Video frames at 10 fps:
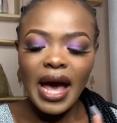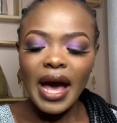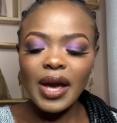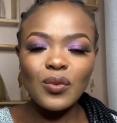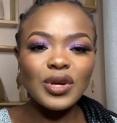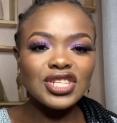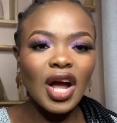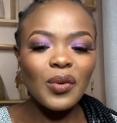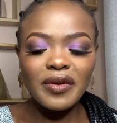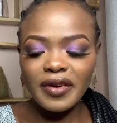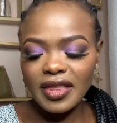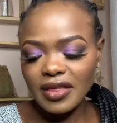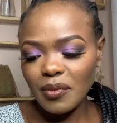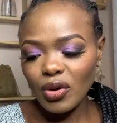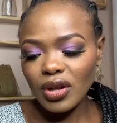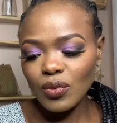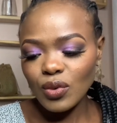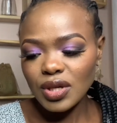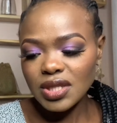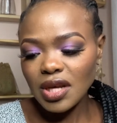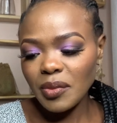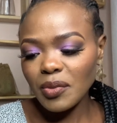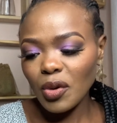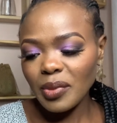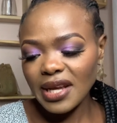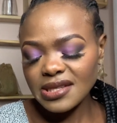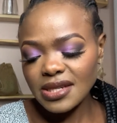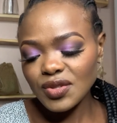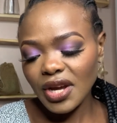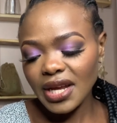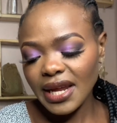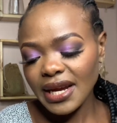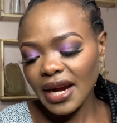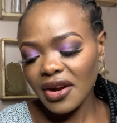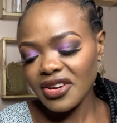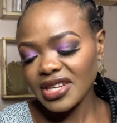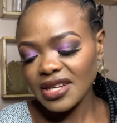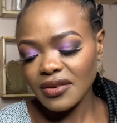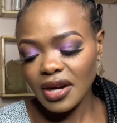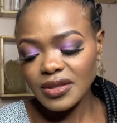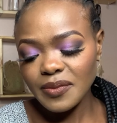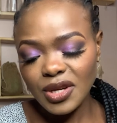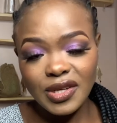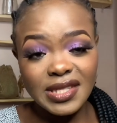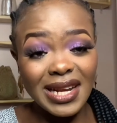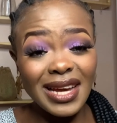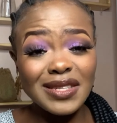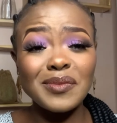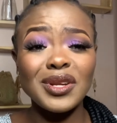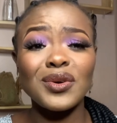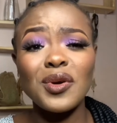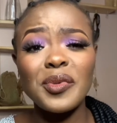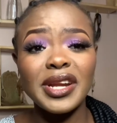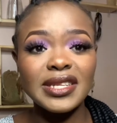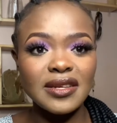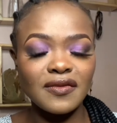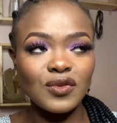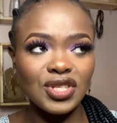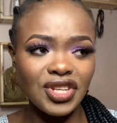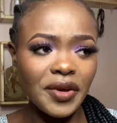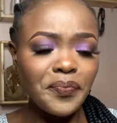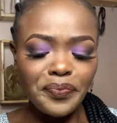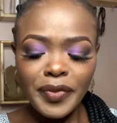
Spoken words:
I wish however that the bottle was a bit more plastic so I can like carry it around, because glass minogopaneza vunja.